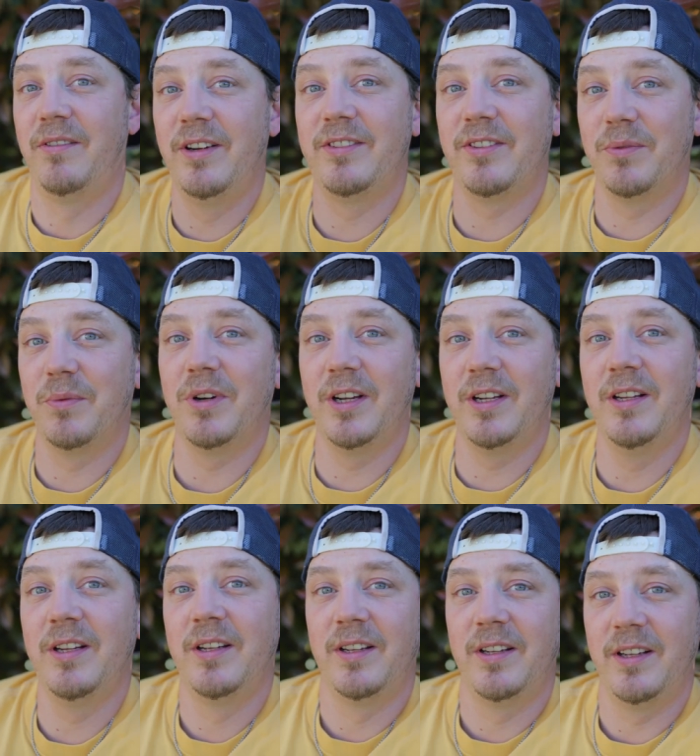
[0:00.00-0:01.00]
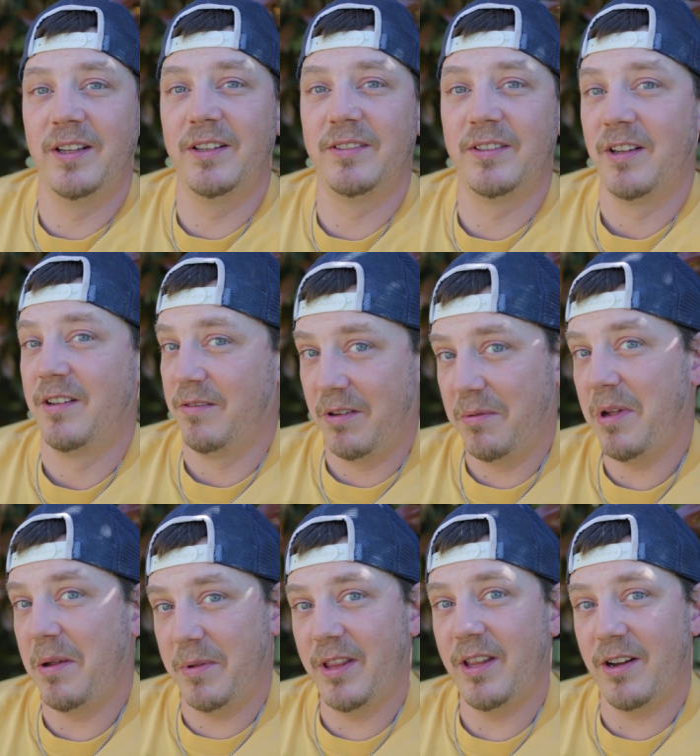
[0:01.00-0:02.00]
Reason one is, well,
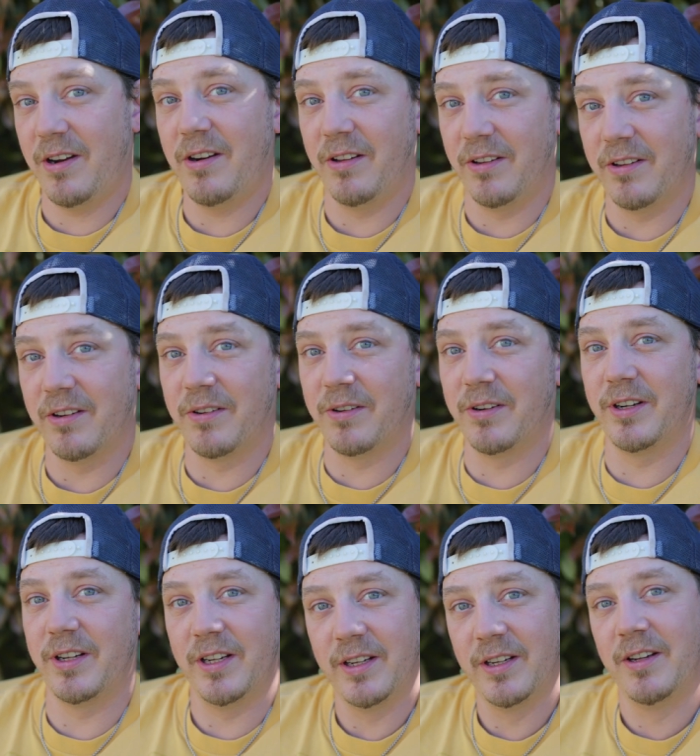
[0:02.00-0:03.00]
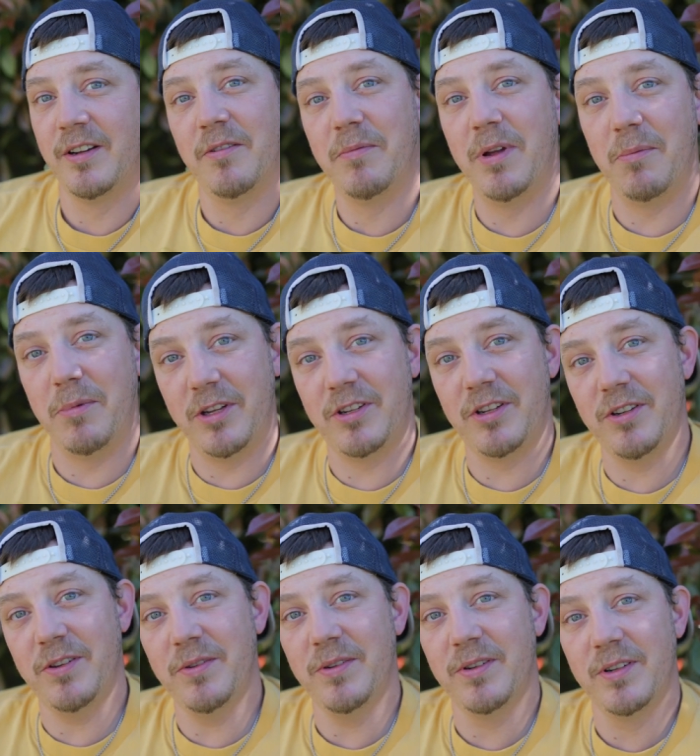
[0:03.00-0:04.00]
maybe they are a little horny. Maybe
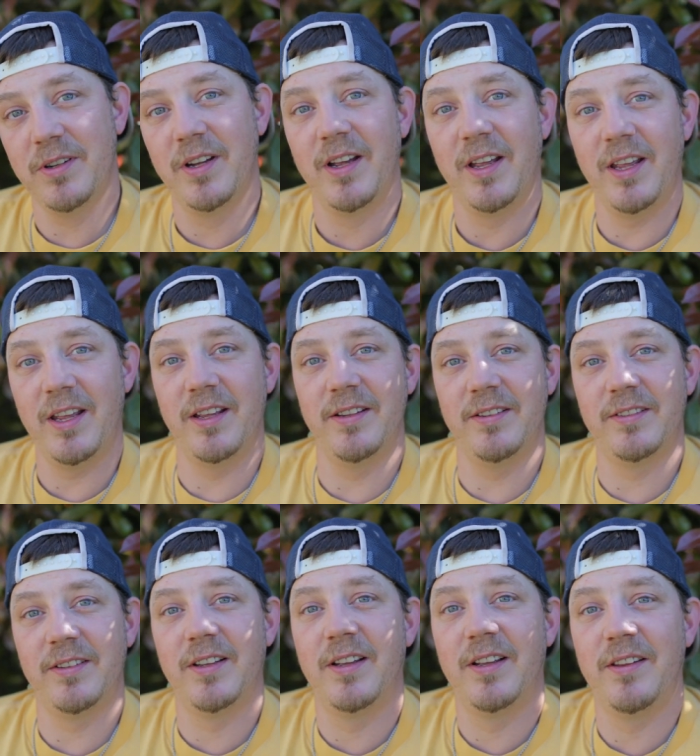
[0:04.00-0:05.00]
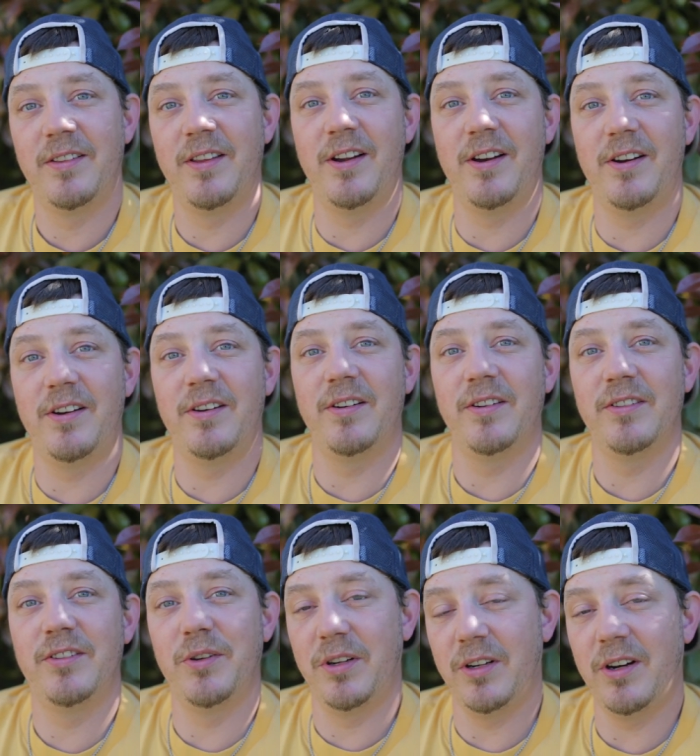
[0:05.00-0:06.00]
two is they're
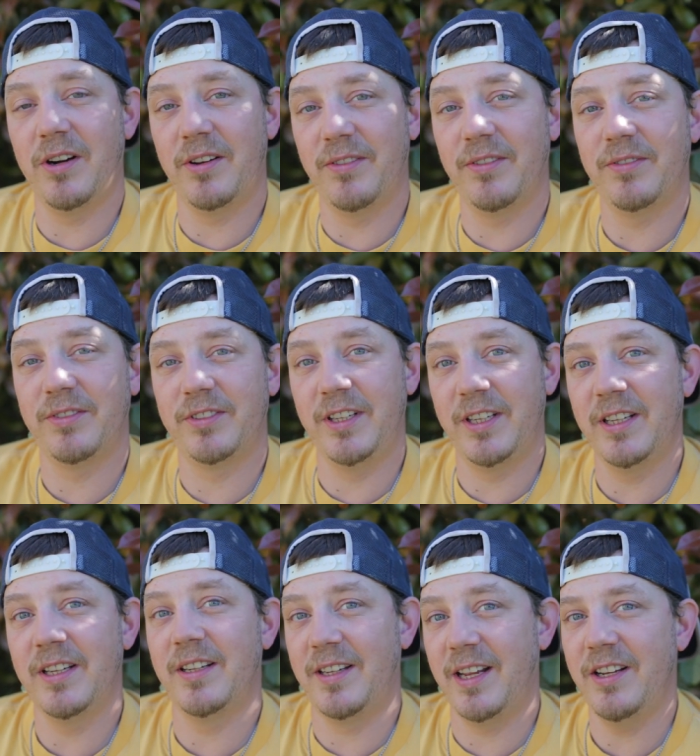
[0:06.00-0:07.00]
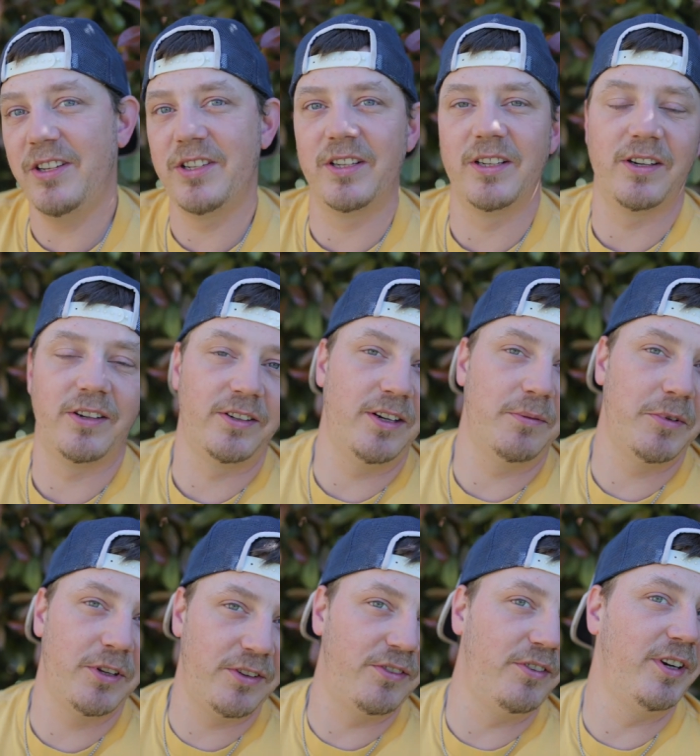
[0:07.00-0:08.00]
doing it out of seeking attention. Or
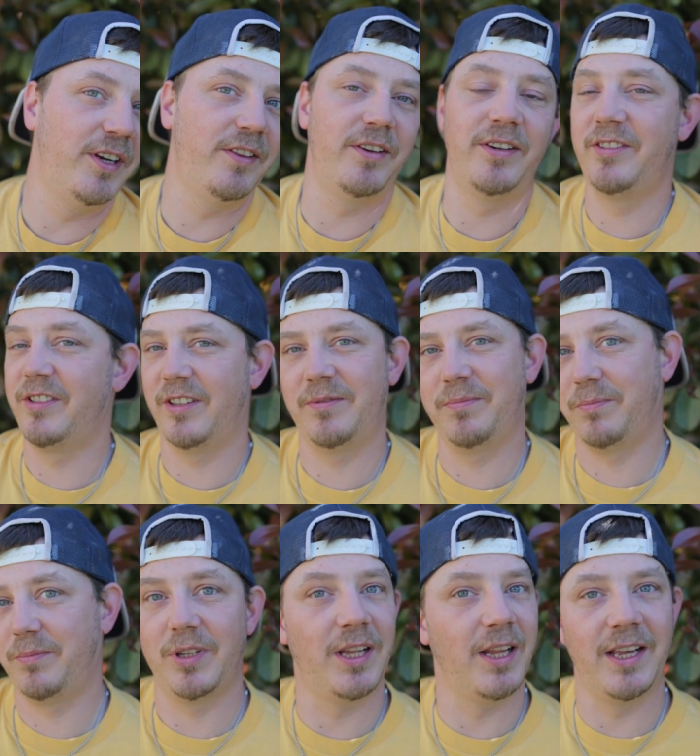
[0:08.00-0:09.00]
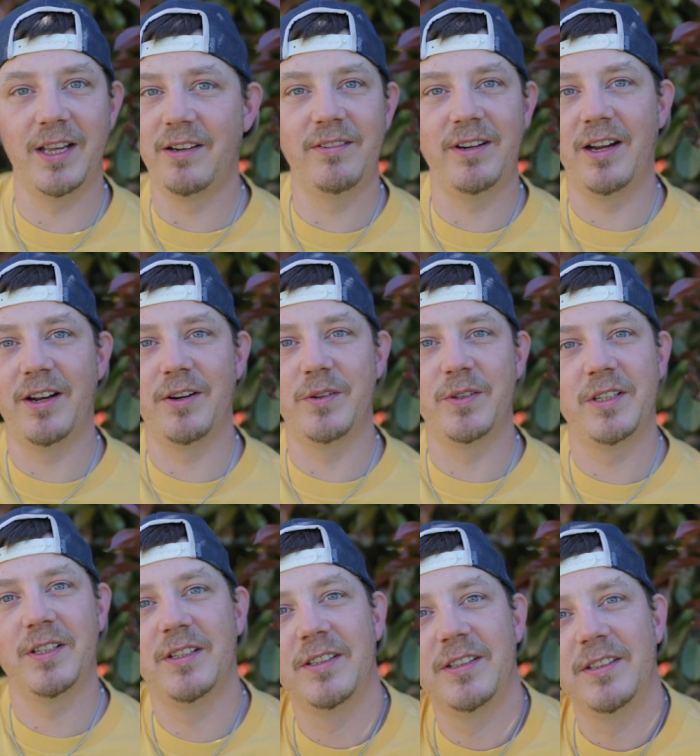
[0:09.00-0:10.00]
number three, they're just playing around.